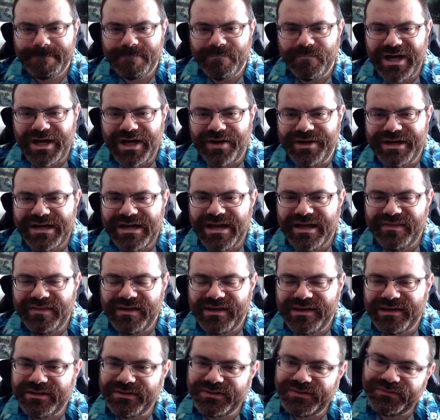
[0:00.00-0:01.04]
wow, and
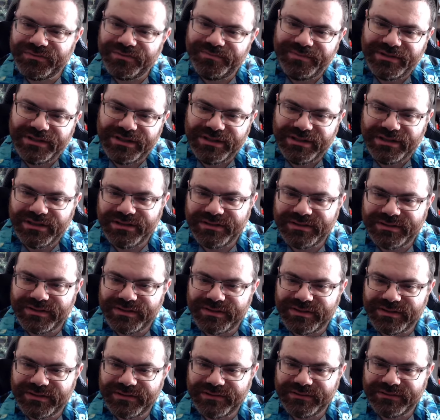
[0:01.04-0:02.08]
nothing else
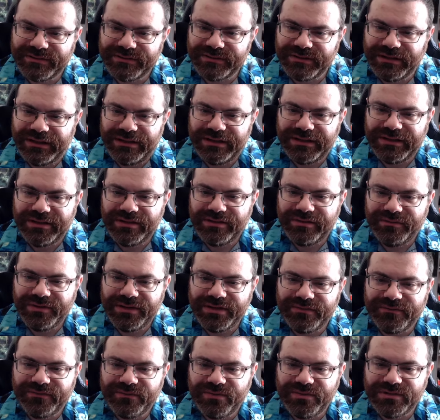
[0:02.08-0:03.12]
repeats. We
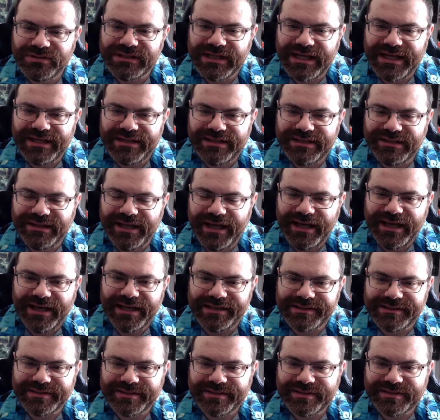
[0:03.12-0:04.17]
could of course end in
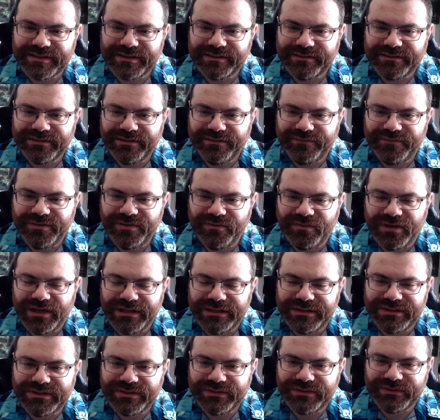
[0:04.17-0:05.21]
S if we
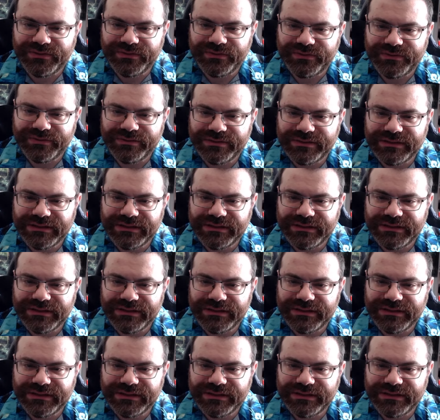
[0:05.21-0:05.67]
wanted to.